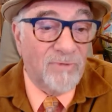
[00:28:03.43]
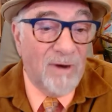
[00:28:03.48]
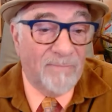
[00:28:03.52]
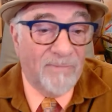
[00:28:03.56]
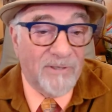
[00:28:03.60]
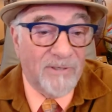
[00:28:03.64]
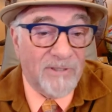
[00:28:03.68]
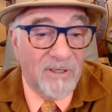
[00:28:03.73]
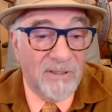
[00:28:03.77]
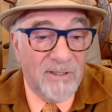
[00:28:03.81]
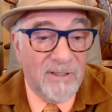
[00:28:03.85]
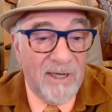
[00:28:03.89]

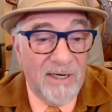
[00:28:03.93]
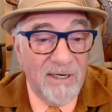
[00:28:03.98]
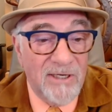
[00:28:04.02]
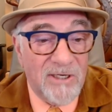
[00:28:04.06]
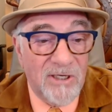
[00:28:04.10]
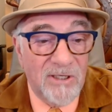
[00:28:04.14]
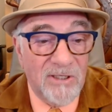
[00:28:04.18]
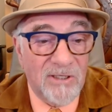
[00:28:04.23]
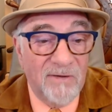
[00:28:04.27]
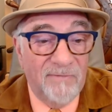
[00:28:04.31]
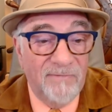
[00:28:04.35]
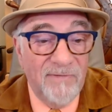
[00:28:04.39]

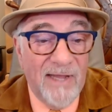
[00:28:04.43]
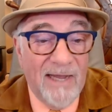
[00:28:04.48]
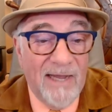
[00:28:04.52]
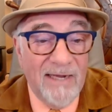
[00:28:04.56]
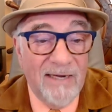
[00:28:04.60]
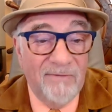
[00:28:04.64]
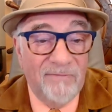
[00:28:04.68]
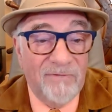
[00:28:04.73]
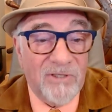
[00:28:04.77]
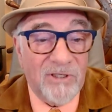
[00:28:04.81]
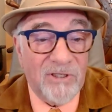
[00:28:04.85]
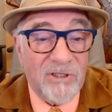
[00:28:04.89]
representations of
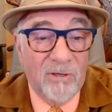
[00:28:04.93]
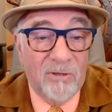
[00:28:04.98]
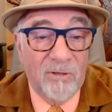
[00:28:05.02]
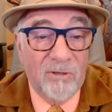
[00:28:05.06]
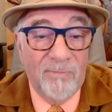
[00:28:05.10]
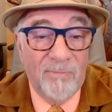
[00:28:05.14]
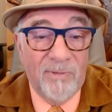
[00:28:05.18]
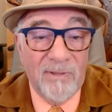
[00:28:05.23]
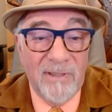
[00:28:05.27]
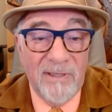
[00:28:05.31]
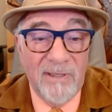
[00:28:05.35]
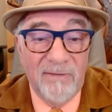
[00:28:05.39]
native soul
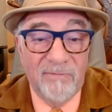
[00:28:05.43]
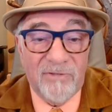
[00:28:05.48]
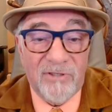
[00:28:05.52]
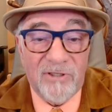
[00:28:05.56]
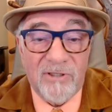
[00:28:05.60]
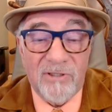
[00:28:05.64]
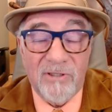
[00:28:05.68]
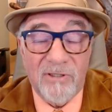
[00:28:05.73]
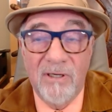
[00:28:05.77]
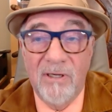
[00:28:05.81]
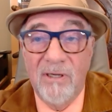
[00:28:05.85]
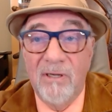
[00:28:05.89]

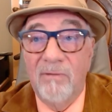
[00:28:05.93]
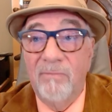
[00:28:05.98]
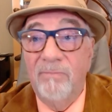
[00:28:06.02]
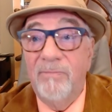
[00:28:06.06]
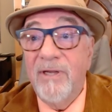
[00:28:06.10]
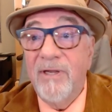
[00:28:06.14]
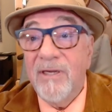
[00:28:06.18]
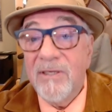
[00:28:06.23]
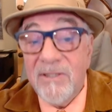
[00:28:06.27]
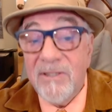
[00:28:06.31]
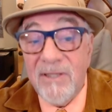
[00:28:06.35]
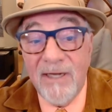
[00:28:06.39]
beliefs
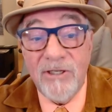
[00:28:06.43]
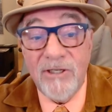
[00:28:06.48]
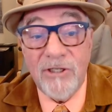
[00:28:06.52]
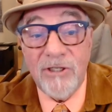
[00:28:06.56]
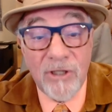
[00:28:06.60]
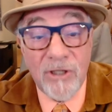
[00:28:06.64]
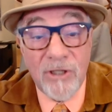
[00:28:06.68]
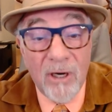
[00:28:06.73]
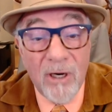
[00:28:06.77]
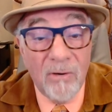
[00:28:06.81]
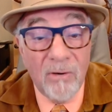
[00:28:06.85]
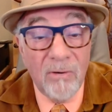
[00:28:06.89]
because they
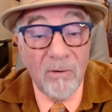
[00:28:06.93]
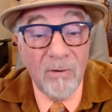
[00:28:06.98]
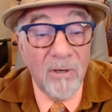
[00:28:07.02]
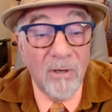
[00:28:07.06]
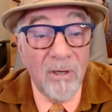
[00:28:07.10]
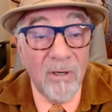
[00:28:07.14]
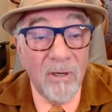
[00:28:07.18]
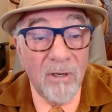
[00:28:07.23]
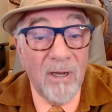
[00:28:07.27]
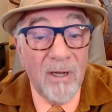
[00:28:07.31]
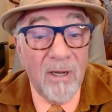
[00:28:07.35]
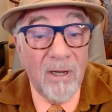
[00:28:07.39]
show
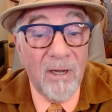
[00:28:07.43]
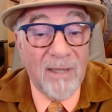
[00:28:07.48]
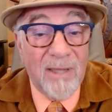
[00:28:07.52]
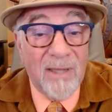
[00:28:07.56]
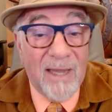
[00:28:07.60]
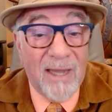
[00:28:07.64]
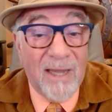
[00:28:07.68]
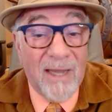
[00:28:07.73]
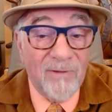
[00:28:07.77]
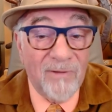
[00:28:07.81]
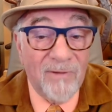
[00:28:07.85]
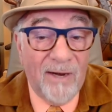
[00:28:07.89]
a
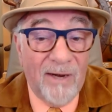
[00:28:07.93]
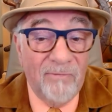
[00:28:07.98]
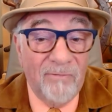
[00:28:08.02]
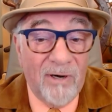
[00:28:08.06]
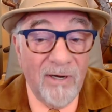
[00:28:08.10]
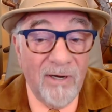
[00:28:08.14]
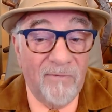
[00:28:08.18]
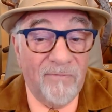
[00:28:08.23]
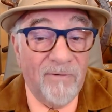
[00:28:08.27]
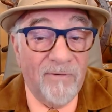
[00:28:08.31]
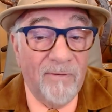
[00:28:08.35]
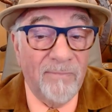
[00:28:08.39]
lifeline
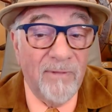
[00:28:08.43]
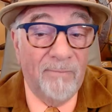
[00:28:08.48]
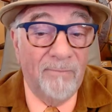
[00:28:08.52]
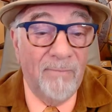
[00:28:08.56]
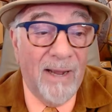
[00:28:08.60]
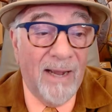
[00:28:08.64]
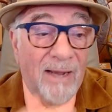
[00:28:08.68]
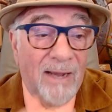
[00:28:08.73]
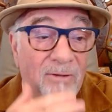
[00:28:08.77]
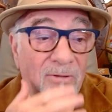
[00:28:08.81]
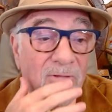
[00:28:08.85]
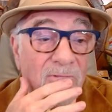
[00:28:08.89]
running from the
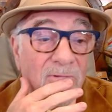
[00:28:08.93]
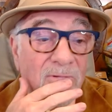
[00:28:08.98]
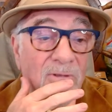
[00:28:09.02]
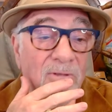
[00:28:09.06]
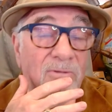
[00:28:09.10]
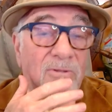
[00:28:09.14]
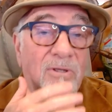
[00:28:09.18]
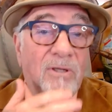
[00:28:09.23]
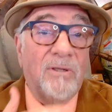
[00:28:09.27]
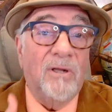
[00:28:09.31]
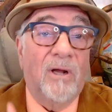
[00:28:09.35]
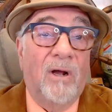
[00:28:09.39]
mouth
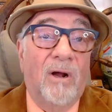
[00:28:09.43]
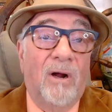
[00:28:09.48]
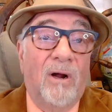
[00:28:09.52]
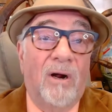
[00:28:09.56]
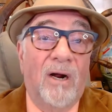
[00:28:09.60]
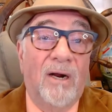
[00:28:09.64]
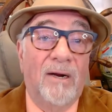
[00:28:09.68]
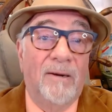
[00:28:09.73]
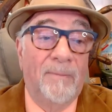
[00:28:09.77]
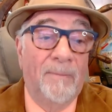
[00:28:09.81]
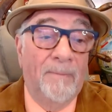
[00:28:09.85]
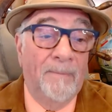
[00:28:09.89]
to the
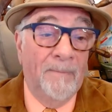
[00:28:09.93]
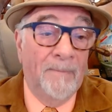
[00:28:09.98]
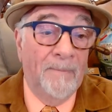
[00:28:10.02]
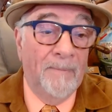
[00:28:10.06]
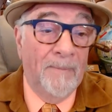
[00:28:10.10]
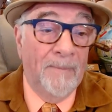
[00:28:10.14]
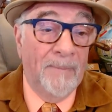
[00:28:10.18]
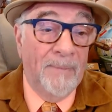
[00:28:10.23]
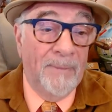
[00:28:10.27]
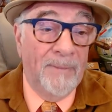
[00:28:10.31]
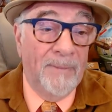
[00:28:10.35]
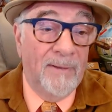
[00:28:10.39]
heart.
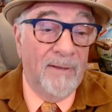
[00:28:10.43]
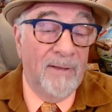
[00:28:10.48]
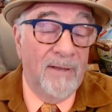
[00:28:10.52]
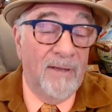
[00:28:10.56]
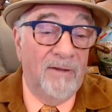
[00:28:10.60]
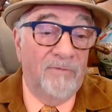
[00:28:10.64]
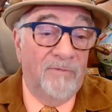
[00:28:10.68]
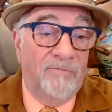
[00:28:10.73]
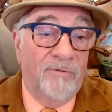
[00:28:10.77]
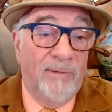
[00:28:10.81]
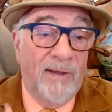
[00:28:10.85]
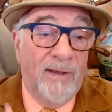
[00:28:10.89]

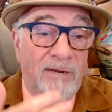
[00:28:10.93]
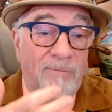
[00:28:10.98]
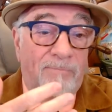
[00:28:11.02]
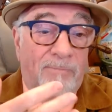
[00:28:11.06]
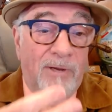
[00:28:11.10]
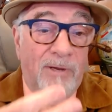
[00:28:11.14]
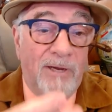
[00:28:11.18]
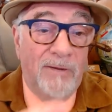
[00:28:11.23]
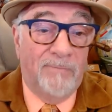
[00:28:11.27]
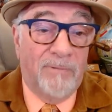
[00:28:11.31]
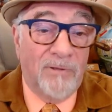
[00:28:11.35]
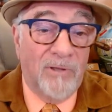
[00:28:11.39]
For many
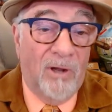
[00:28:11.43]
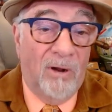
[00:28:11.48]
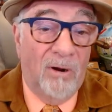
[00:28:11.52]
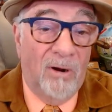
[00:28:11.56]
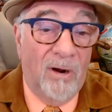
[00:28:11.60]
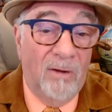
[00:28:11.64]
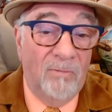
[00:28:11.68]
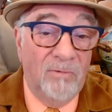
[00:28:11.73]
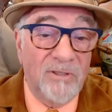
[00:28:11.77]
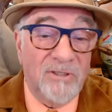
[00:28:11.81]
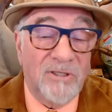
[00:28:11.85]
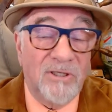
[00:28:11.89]
people, the
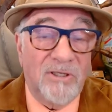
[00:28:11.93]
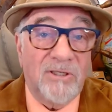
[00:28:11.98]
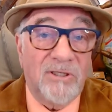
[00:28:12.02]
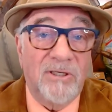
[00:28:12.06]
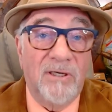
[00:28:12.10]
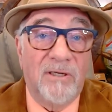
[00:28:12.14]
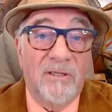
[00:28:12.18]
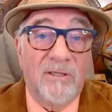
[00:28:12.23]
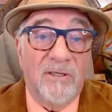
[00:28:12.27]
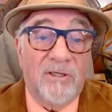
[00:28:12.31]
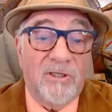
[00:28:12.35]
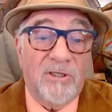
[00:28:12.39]
heart was the
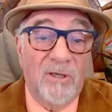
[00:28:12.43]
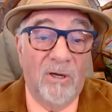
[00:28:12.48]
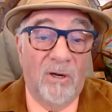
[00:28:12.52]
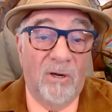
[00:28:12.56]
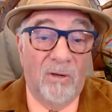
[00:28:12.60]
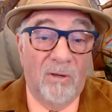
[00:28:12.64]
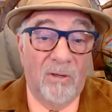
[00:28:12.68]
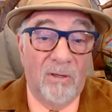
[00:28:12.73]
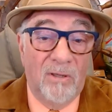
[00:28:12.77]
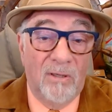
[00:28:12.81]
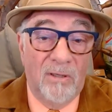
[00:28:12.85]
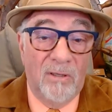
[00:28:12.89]
seat of the
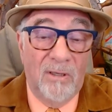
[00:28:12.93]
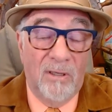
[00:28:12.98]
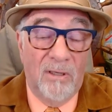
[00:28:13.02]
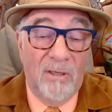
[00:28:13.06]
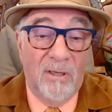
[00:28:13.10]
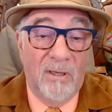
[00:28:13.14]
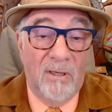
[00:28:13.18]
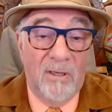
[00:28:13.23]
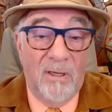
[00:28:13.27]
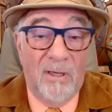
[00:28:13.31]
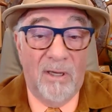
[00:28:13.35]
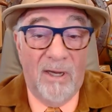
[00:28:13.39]
soul,
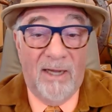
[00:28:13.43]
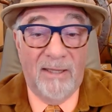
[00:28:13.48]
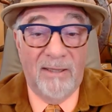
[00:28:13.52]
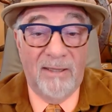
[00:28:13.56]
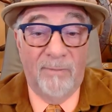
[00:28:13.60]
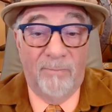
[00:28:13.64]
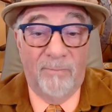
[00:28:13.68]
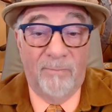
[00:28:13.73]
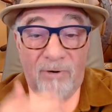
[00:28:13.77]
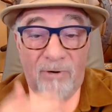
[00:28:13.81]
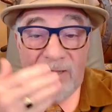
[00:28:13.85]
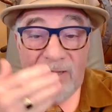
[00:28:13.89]

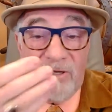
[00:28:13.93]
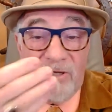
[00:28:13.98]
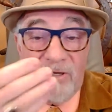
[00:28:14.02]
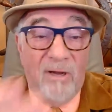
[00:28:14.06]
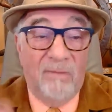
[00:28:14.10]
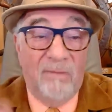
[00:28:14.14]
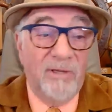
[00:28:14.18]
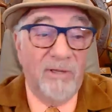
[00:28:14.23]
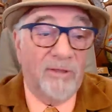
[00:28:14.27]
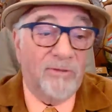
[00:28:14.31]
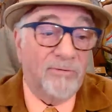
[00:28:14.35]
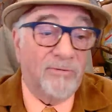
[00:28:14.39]
and the breath
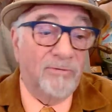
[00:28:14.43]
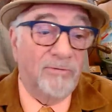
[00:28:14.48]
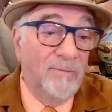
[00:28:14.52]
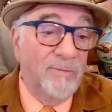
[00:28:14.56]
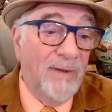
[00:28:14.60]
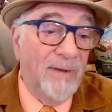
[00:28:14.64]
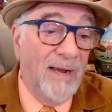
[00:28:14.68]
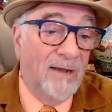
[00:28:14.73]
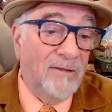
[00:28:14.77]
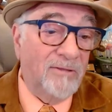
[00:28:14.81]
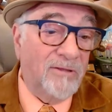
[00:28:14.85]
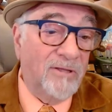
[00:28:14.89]
coming through
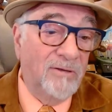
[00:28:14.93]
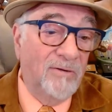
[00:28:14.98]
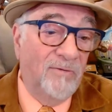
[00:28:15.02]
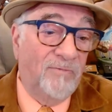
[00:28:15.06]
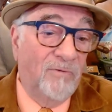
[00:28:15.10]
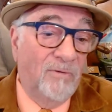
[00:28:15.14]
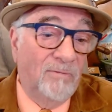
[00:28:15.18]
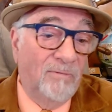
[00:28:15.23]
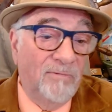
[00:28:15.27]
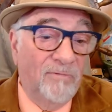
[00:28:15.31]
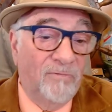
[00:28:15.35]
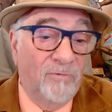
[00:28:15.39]
the mouth in the
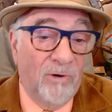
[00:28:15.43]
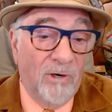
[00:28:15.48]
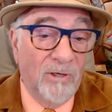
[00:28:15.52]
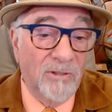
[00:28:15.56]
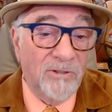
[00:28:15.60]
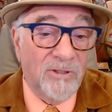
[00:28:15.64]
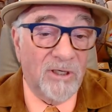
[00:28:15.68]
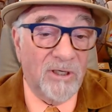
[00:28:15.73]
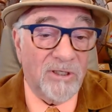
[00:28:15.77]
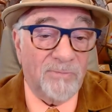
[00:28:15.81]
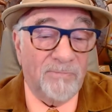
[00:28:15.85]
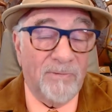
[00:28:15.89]
form of
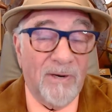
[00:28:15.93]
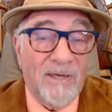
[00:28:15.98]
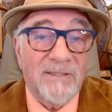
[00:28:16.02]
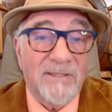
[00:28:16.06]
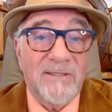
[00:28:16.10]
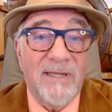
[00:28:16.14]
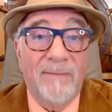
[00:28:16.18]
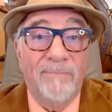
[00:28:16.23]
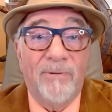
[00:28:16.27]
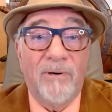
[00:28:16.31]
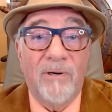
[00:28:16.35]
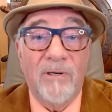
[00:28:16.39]
words
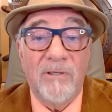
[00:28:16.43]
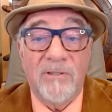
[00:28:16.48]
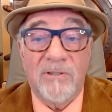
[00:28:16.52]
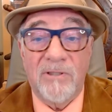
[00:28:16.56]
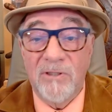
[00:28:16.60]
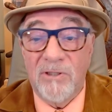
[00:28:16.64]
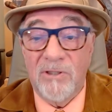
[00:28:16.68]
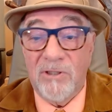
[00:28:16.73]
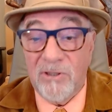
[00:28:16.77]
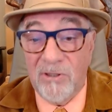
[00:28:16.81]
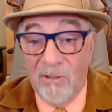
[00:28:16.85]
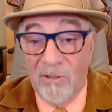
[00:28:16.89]
expressed a
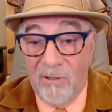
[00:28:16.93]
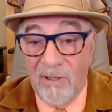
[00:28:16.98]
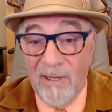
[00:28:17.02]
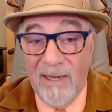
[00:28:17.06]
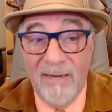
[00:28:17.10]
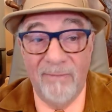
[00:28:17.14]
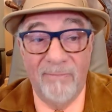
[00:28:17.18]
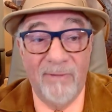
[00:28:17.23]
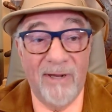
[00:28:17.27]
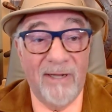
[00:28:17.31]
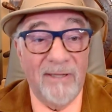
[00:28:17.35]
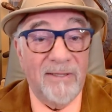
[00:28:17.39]
person's soul.
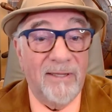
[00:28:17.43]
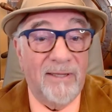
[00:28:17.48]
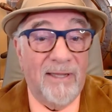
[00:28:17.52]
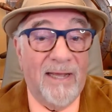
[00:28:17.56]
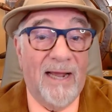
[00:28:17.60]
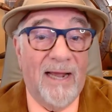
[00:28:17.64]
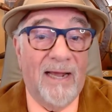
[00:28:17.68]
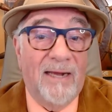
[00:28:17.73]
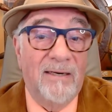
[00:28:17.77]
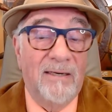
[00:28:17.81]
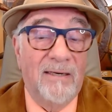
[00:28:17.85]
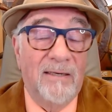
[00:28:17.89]
Amen to
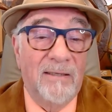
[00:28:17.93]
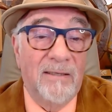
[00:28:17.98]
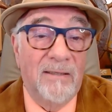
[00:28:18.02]
that.